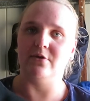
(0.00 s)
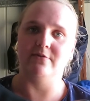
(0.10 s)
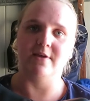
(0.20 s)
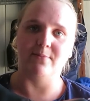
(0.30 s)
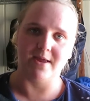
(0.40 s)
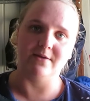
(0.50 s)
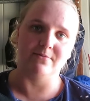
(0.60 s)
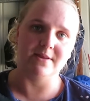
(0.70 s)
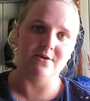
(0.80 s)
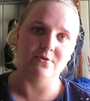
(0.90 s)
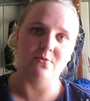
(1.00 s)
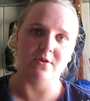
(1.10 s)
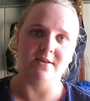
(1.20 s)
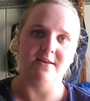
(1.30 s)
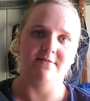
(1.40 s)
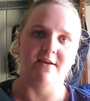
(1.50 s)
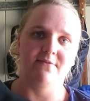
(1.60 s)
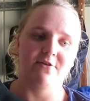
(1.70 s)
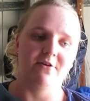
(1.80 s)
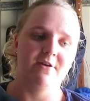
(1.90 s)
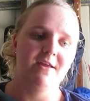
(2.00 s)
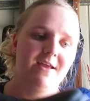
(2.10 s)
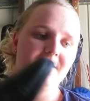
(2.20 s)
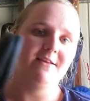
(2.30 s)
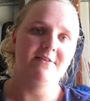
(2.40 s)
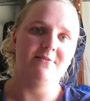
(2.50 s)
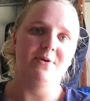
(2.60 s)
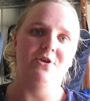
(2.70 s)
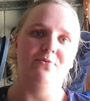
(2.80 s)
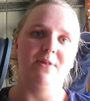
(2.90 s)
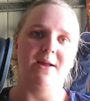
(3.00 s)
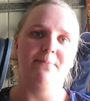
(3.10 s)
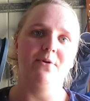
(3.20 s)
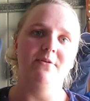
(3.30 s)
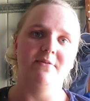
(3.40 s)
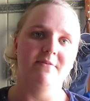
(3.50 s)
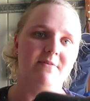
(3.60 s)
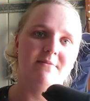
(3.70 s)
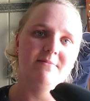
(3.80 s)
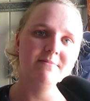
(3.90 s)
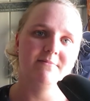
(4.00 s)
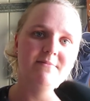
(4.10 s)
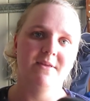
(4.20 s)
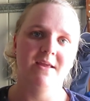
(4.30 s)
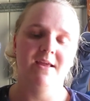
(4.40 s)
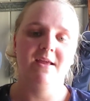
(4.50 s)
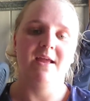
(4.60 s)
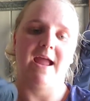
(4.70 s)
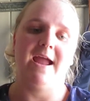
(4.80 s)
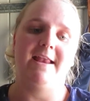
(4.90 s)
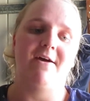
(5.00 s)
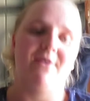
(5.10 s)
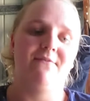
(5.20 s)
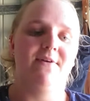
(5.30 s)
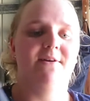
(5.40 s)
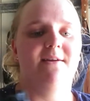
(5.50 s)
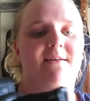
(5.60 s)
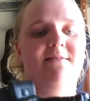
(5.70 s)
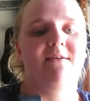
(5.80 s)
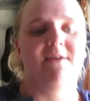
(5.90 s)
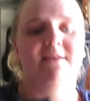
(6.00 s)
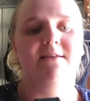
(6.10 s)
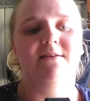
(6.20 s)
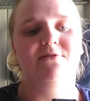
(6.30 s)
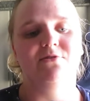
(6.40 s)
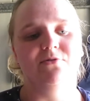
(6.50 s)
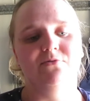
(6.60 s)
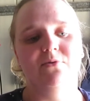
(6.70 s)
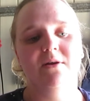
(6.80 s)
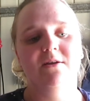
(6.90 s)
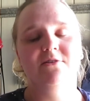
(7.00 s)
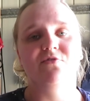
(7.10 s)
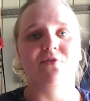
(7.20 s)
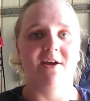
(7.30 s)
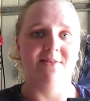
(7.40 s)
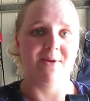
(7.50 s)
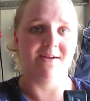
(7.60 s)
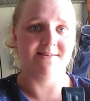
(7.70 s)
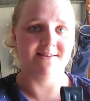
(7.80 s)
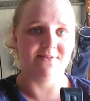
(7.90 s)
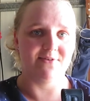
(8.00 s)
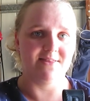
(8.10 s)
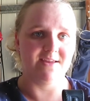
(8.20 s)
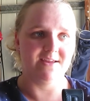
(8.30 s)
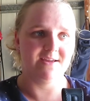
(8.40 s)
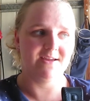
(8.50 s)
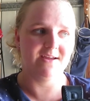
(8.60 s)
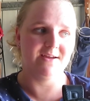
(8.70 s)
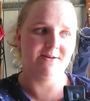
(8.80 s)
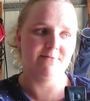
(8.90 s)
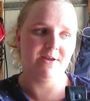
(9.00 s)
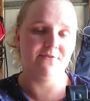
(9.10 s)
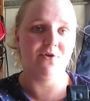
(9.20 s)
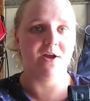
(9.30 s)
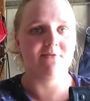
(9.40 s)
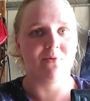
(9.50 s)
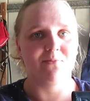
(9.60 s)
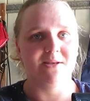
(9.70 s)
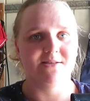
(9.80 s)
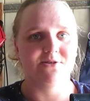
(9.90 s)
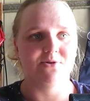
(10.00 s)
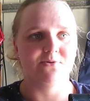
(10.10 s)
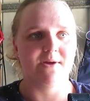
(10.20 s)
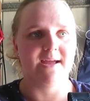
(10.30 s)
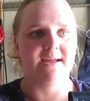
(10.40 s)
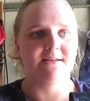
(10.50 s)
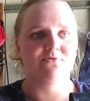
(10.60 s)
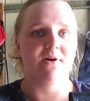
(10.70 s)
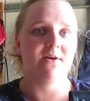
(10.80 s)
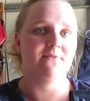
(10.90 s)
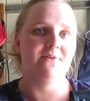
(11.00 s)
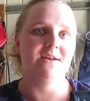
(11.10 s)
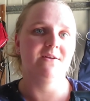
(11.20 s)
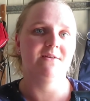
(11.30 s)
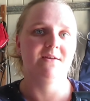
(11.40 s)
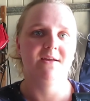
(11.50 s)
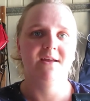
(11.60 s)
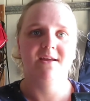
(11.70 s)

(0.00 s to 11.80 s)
because they make really good quality stuff. So these are my new black boots and I am very excited to try them out and everything. Uh, if you guys want me to do a try on video,